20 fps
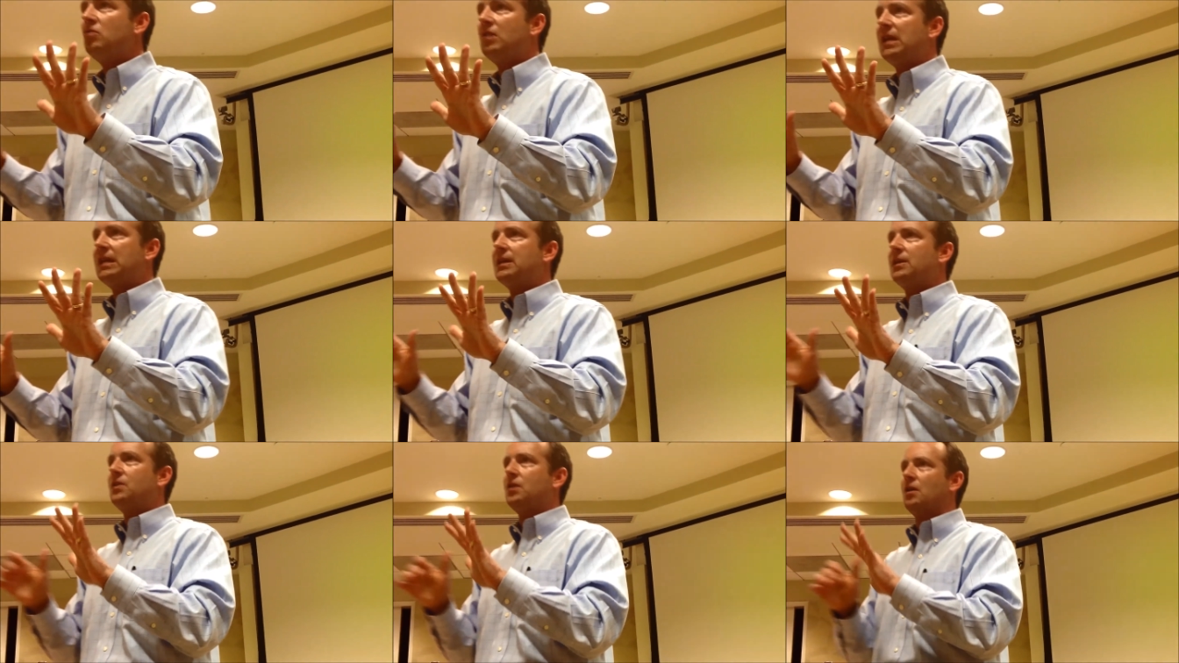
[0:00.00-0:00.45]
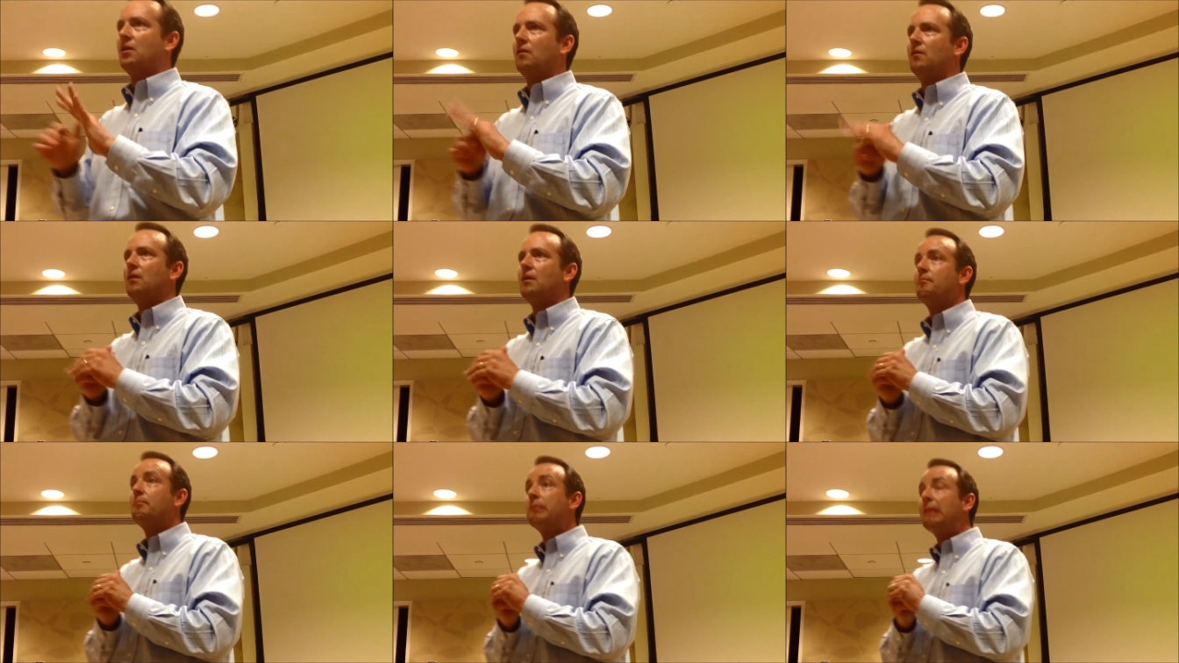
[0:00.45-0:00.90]
need to do.
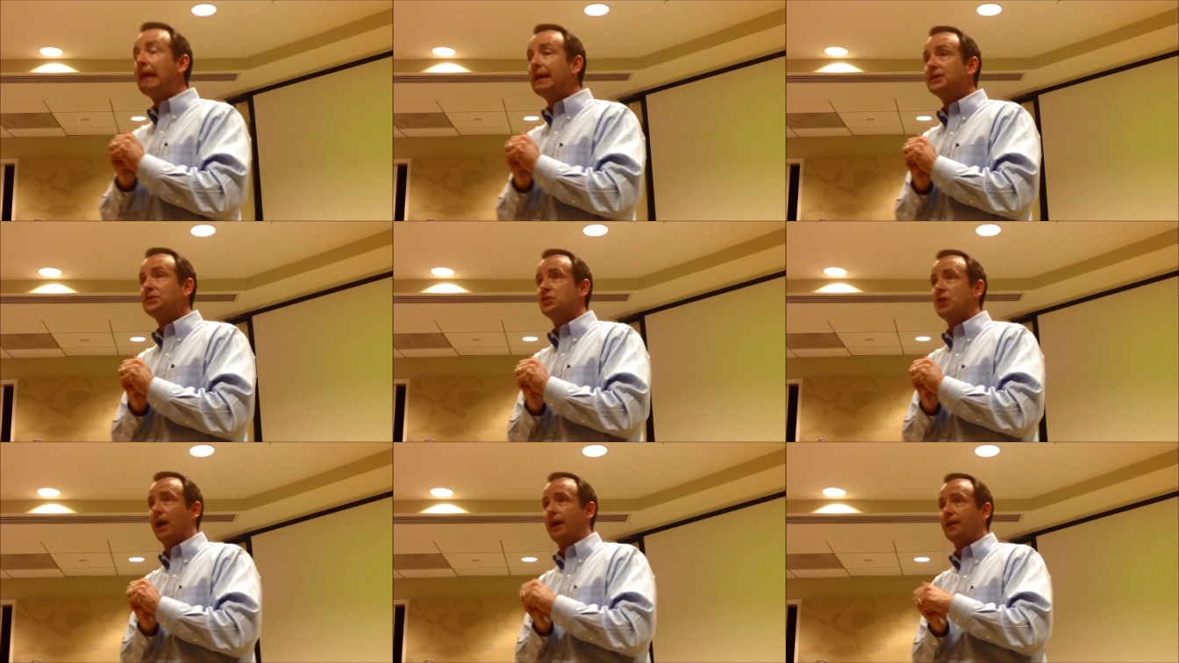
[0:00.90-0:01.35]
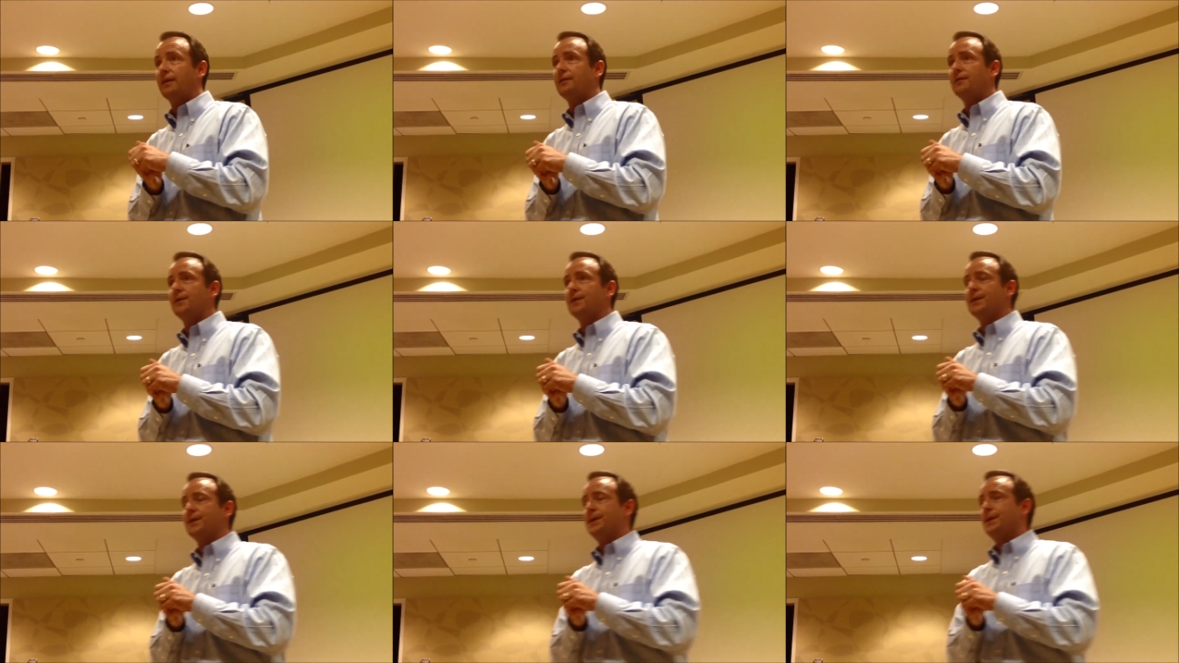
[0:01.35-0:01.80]
Blank check.
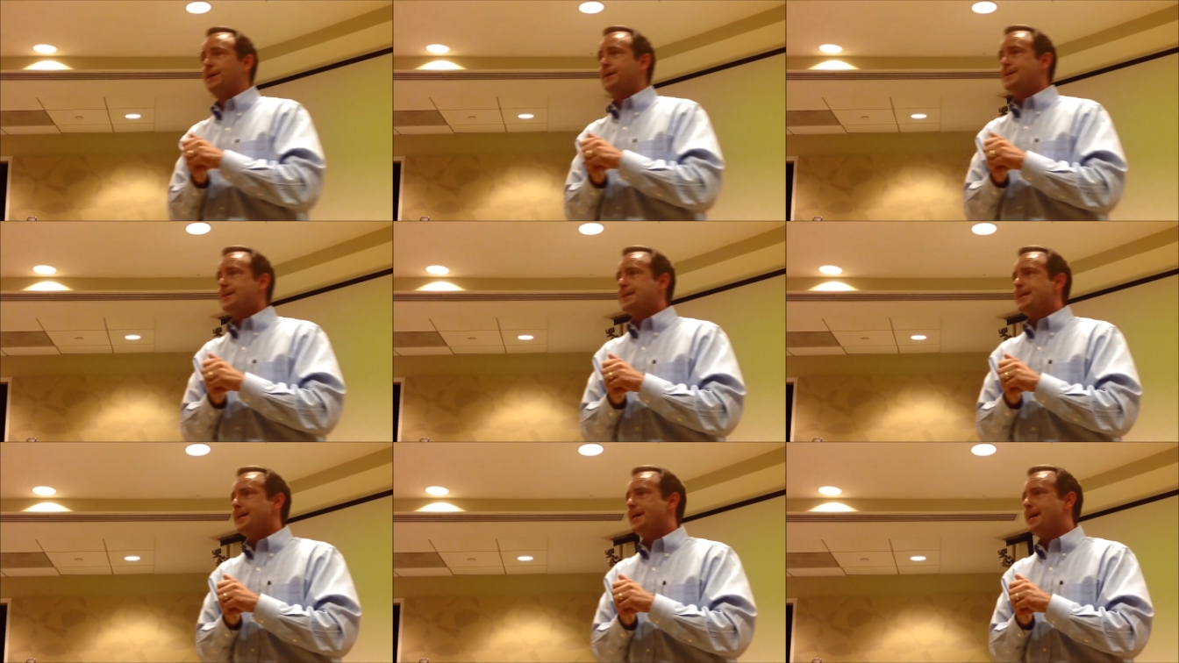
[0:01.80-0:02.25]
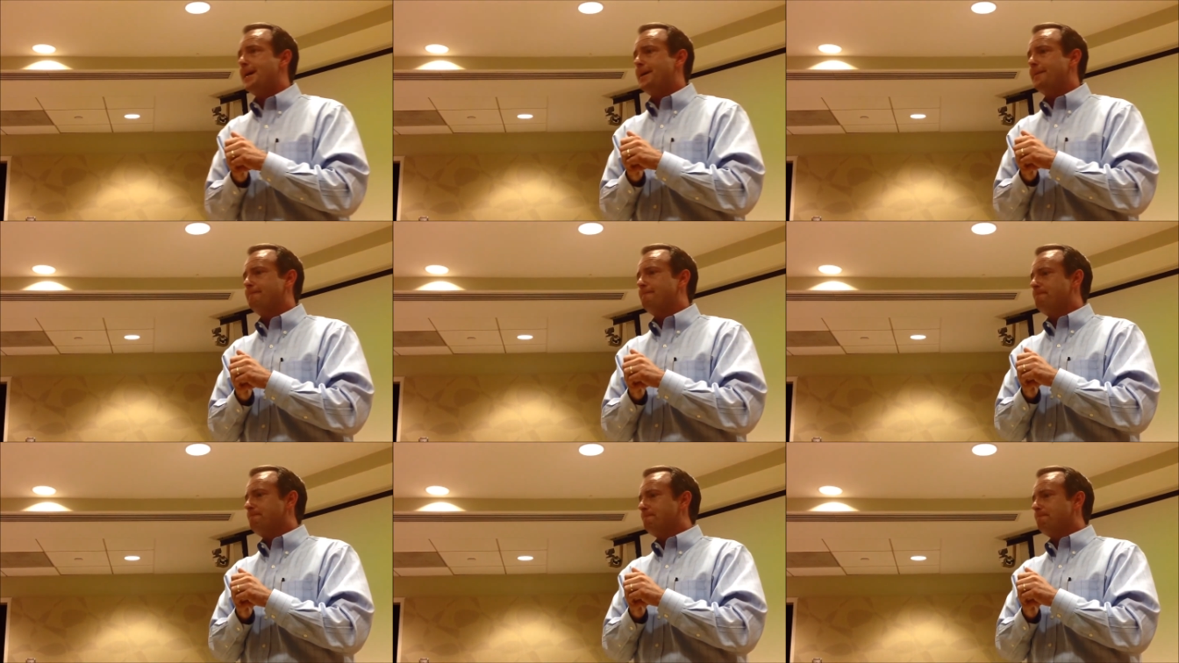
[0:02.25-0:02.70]

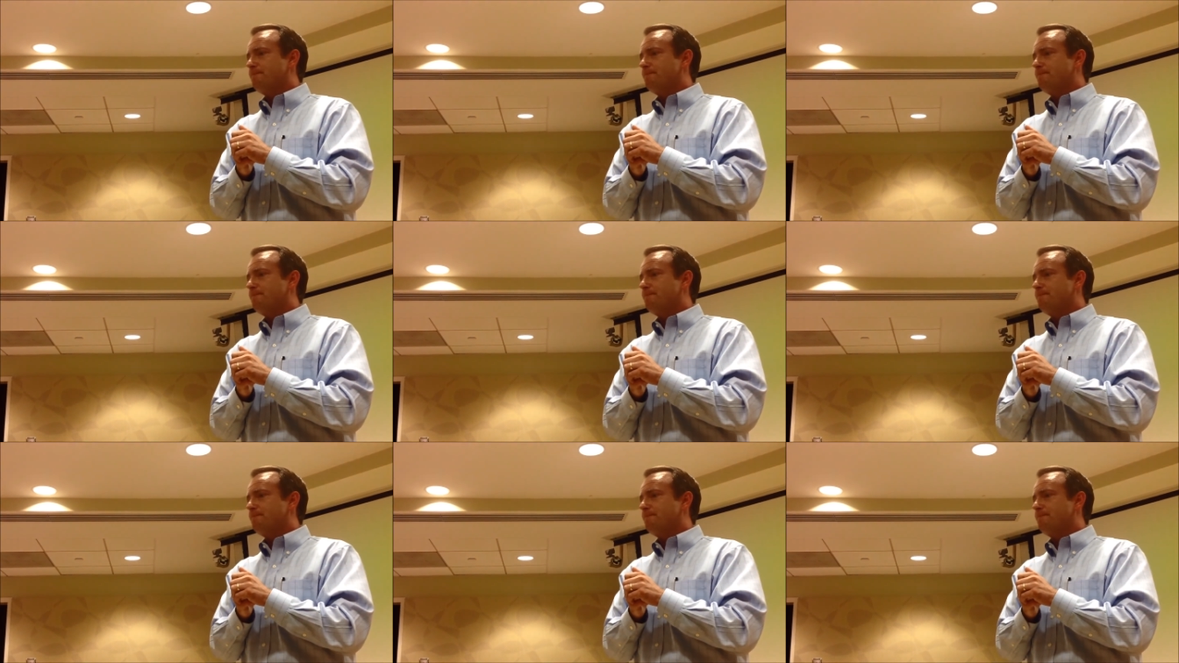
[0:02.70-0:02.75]
And